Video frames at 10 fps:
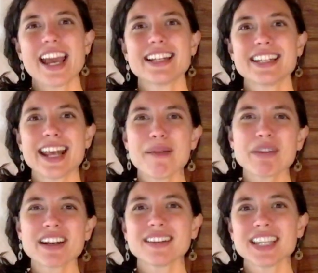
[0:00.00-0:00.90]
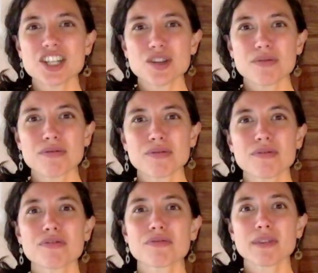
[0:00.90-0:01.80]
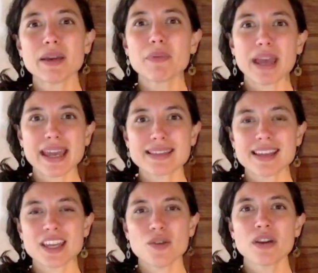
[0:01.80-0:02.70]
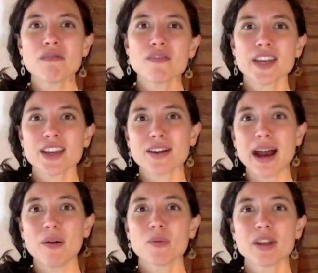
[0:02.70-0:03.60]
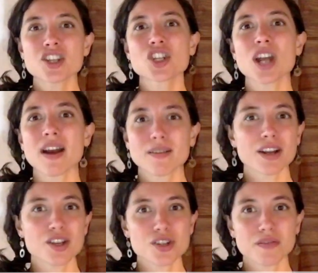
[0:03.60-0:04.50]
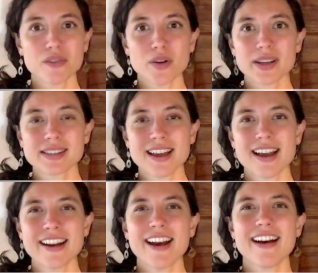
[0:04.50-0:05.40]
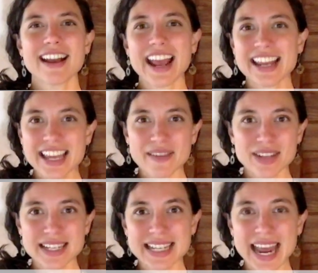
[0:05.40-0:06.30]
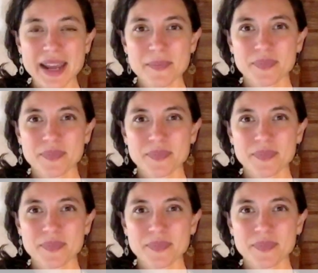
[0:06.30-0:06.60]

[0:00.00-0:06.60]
And today I'm going to lead you through 3 ways that you can figure out which chakra you should focus on any given day.